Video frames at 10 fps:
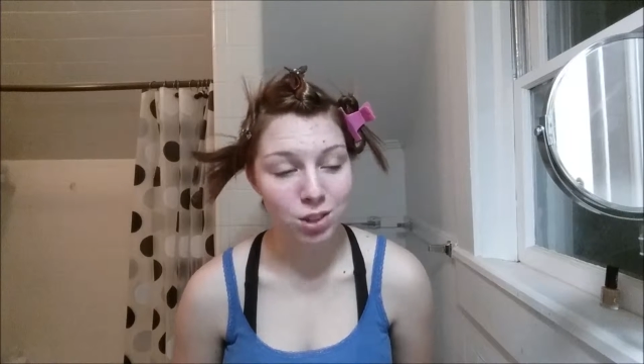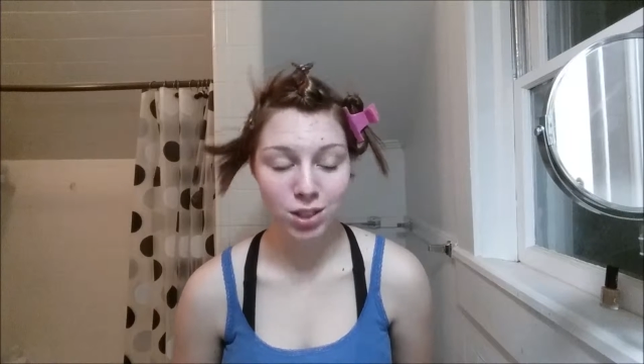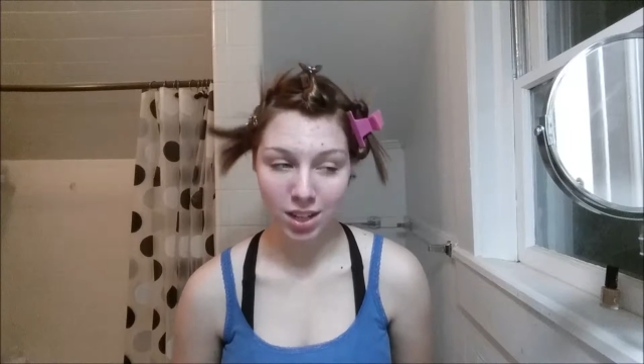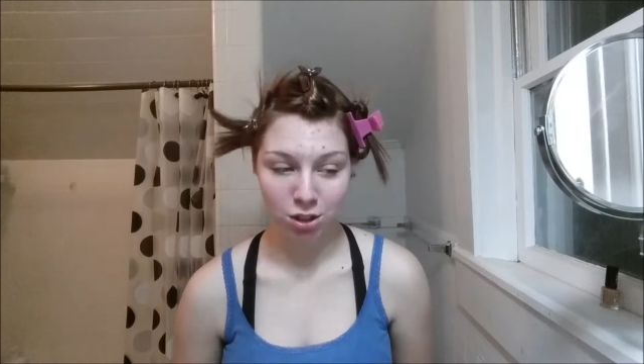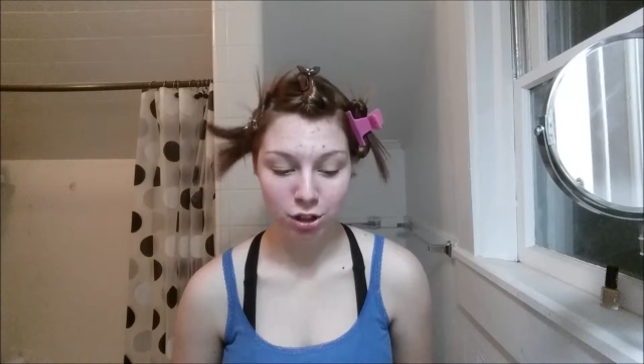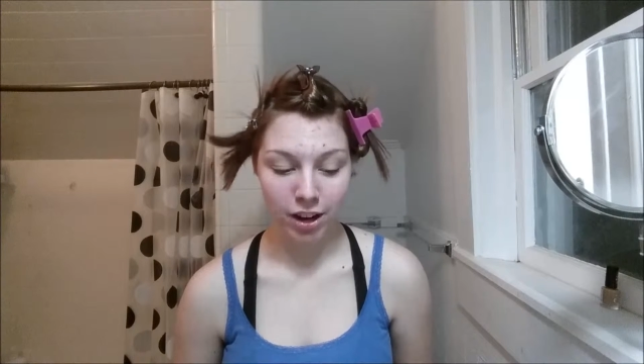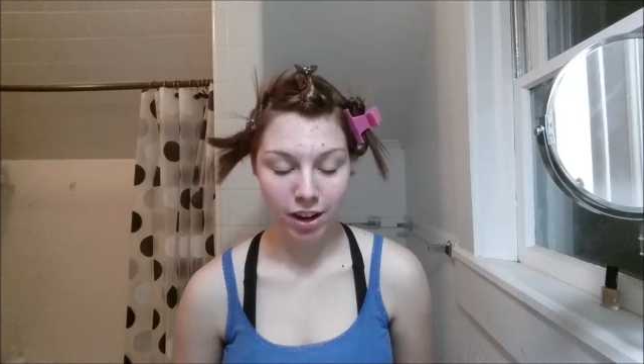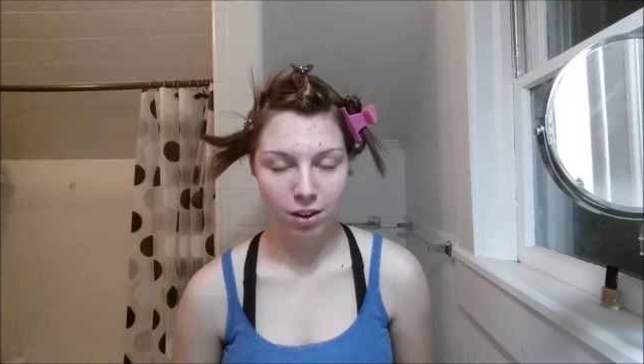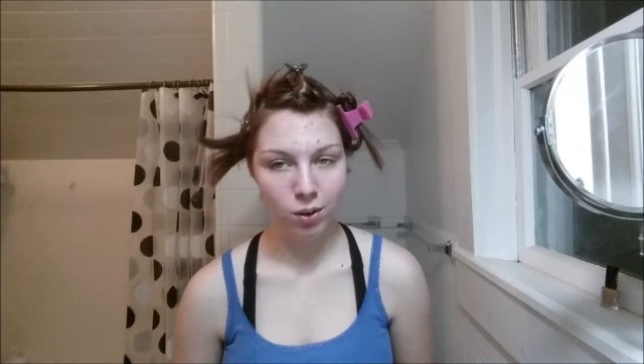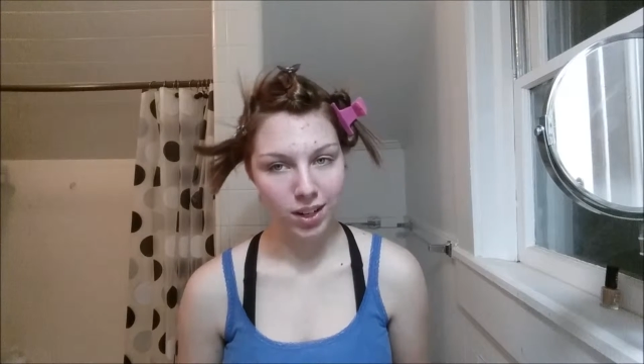that she cuts your
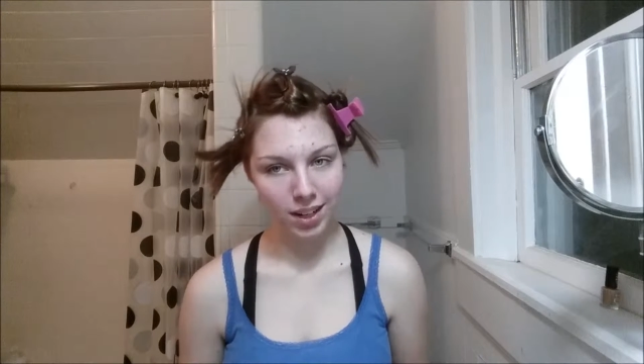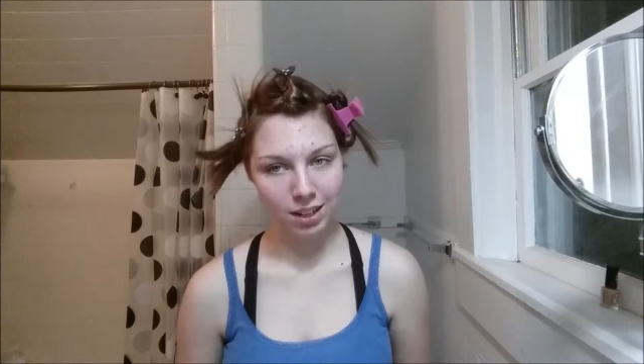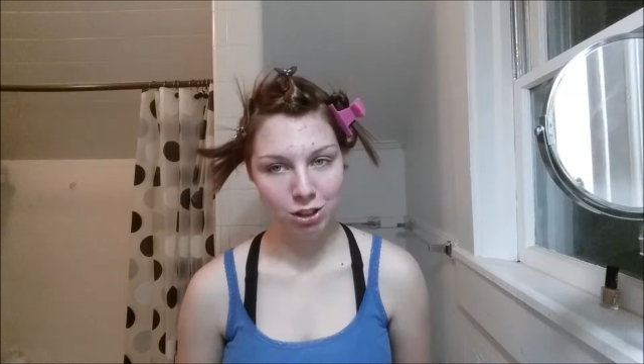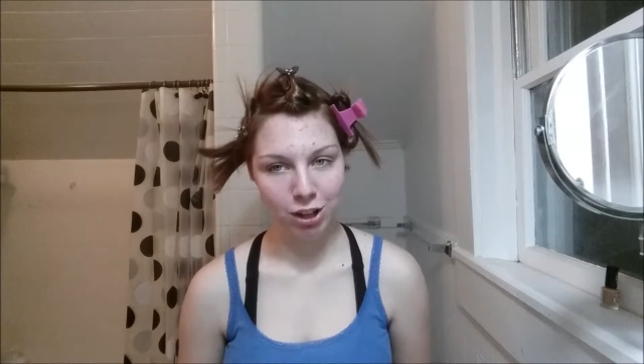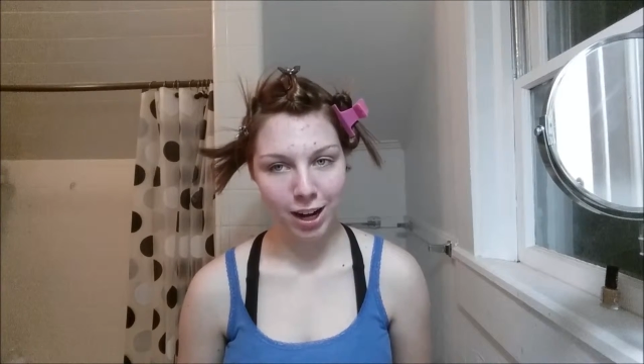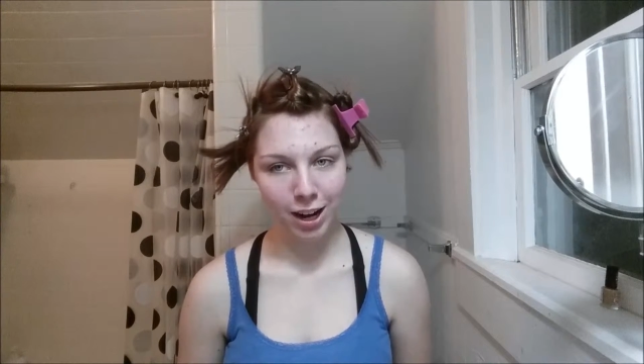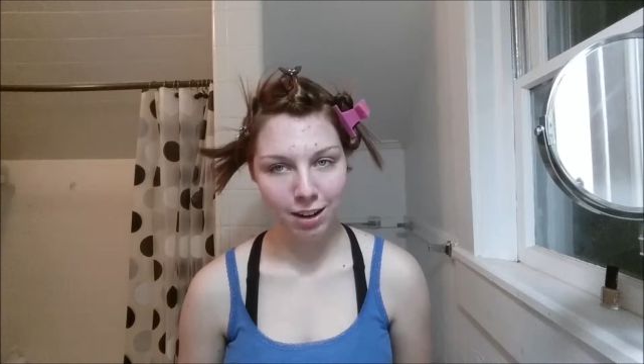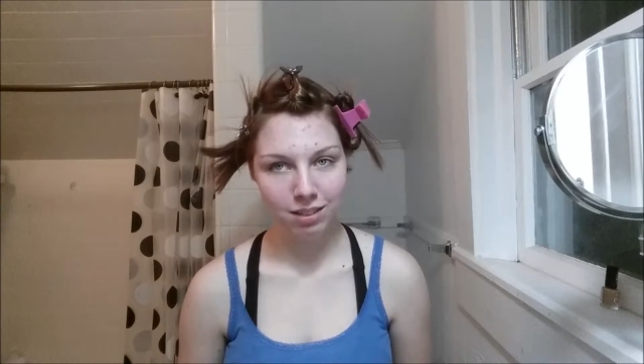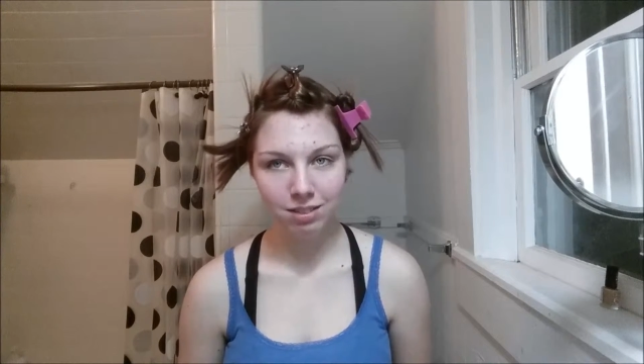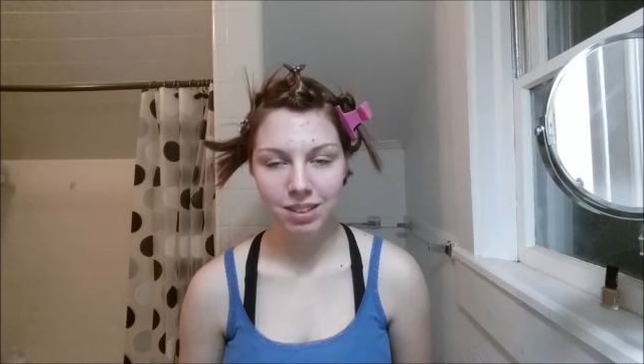hair, or he cuts your hair.